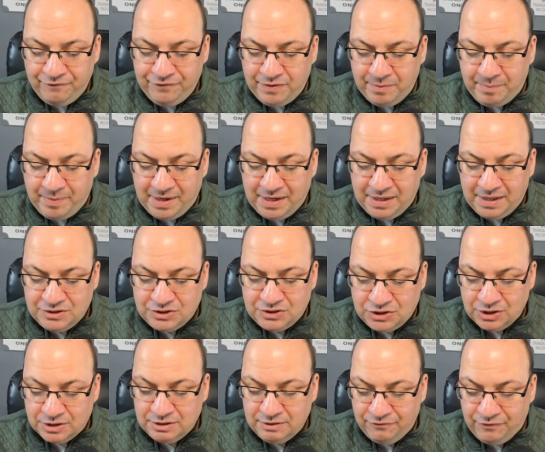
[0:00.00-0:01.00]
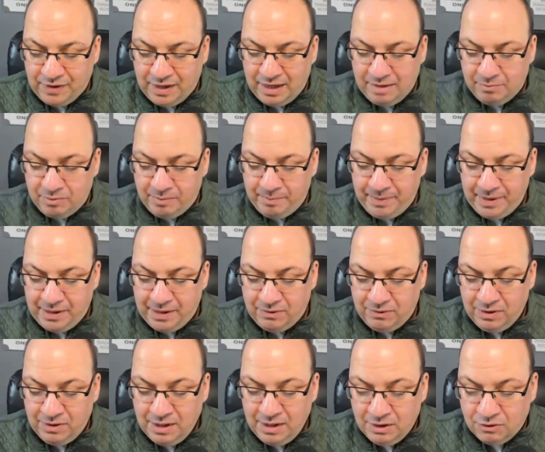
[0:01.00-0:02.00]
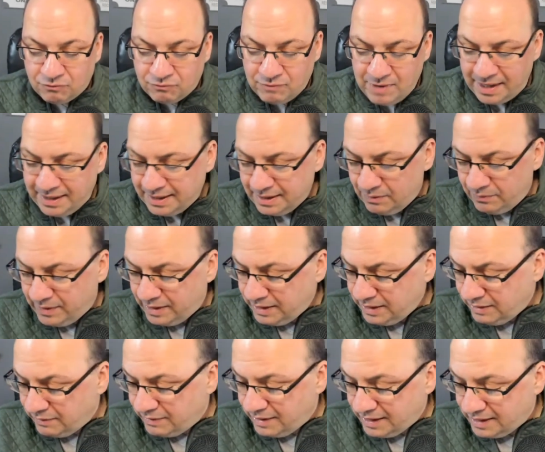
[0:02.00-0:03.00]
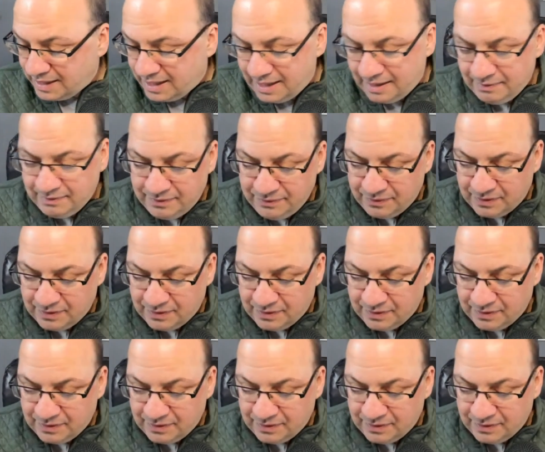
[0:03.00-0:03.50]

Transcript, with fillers: the bench. Justifiable Bell ready to win here at Keeneland.